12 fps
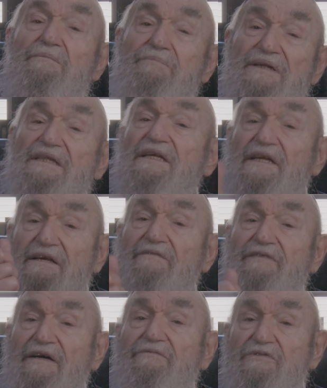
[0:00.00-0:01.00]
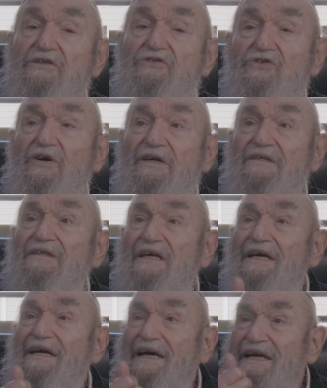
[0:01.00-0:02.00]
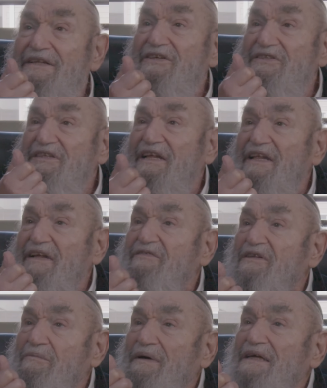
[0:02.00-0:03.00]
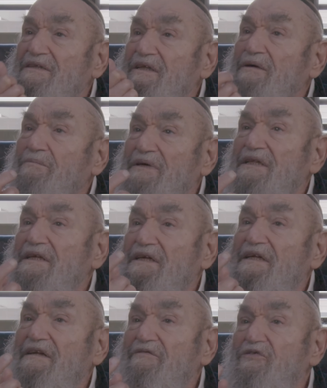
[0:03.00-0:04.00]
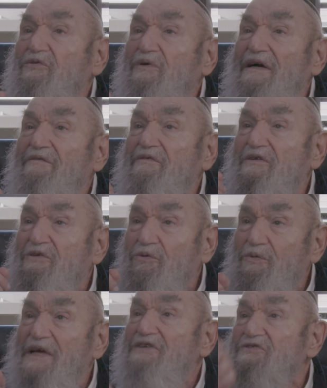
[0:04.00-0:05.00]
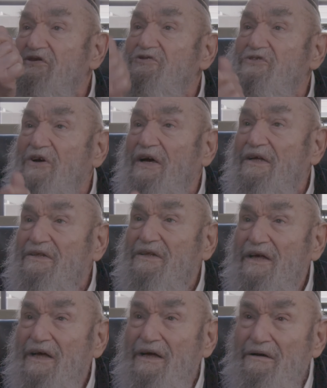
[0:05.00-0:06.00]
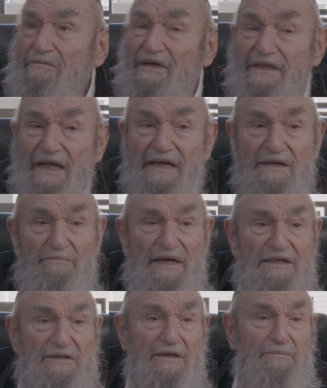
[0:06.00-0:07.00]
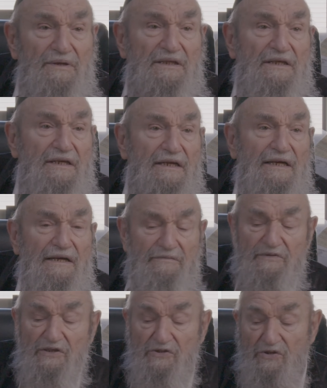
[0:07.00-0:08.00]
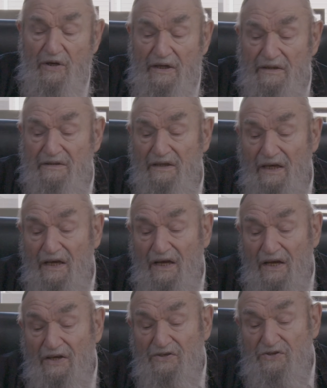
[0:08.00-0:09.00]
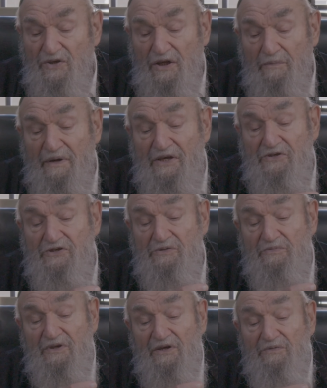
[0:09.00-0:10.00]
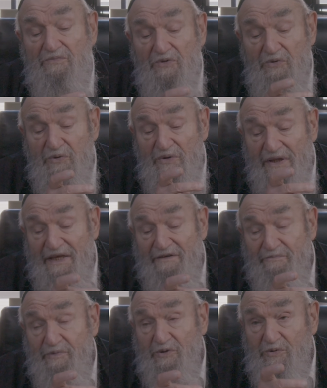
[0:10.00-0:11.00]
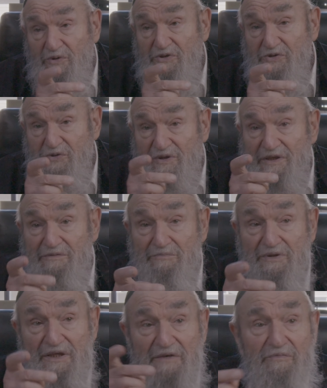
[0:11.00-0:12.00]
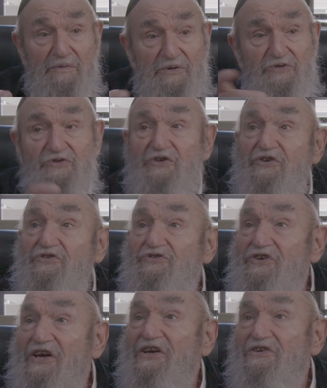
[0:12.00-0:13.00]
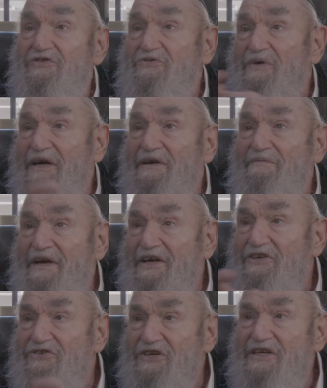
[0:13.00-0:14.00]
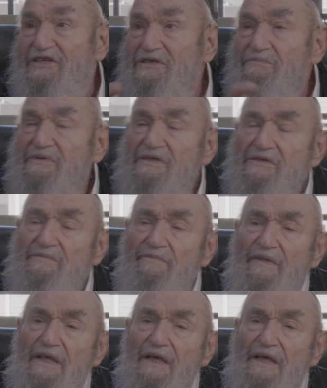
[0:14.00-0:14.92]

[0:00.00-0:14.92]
the ability of having a child. I just laughed about the ability of you having to raise the child, but not about the ability to have the child. So the mainstream told him, no, you laughed because you didn't believe a person could change, or I can make a change in person.